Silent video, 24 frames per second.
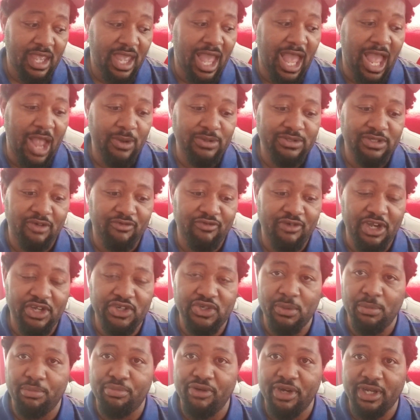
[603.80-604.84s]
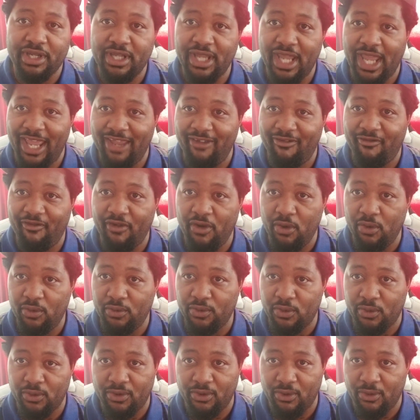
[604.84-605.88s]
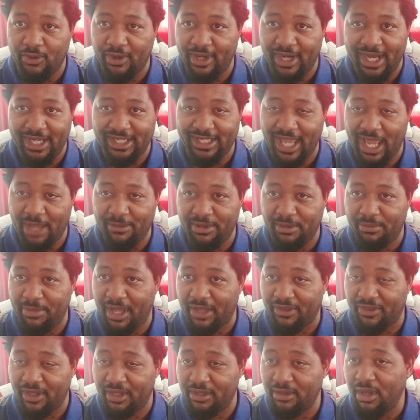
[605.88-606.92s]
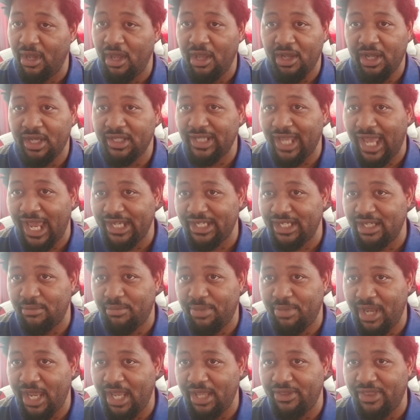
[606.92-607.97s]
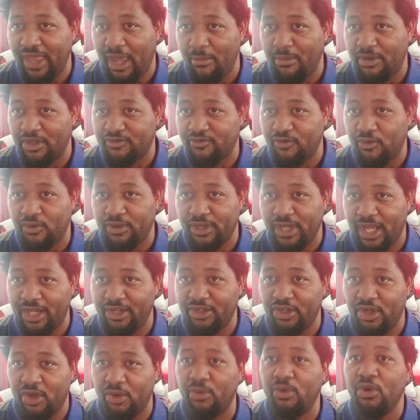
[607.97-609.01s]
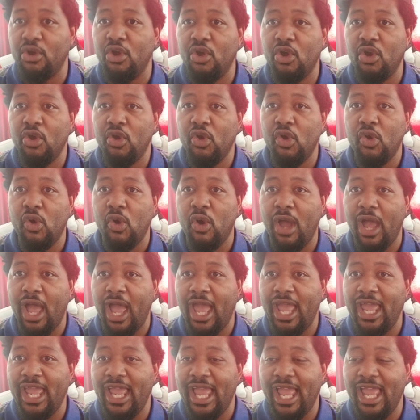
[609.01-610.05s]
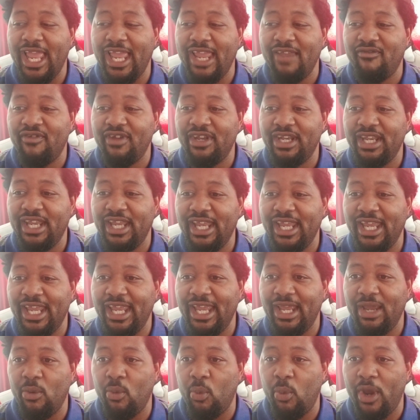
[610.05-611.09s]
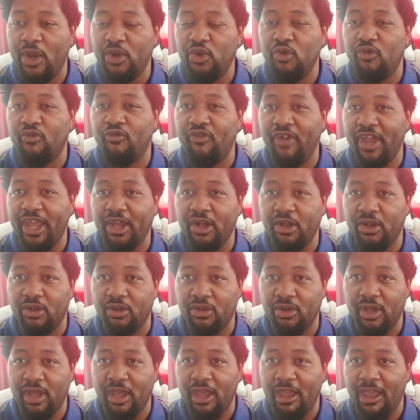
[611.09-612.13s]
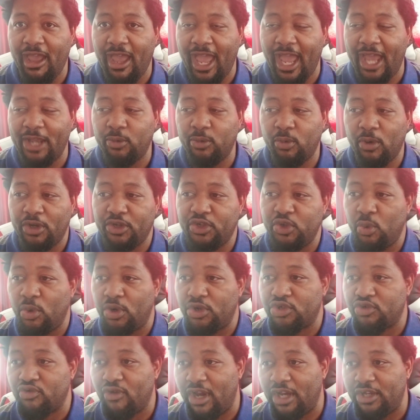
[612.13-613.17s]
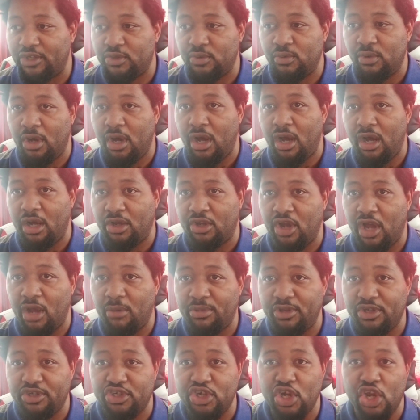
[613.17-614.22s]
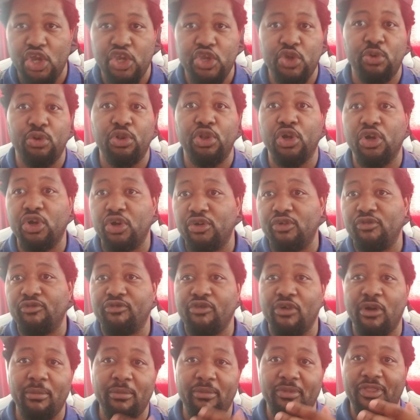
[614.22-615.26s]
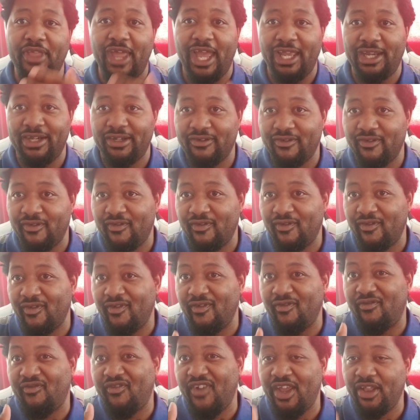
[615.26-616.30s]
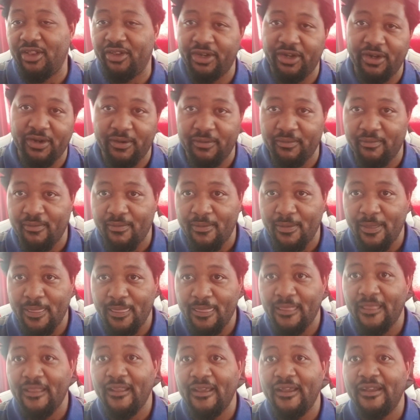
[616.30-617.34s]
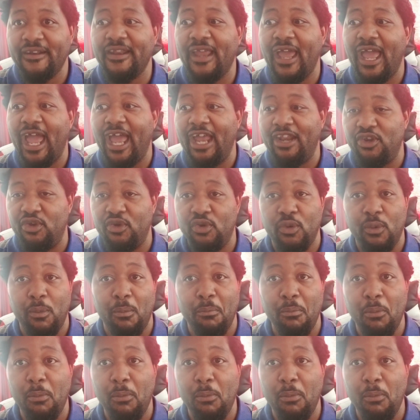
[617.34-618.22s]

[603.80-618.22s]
I wasn't afraid to brick a phone or a tablet back then, because I didn't pay that much for it. And you know, even when you fail at what you were trying to accomplish, you learn from that failure and you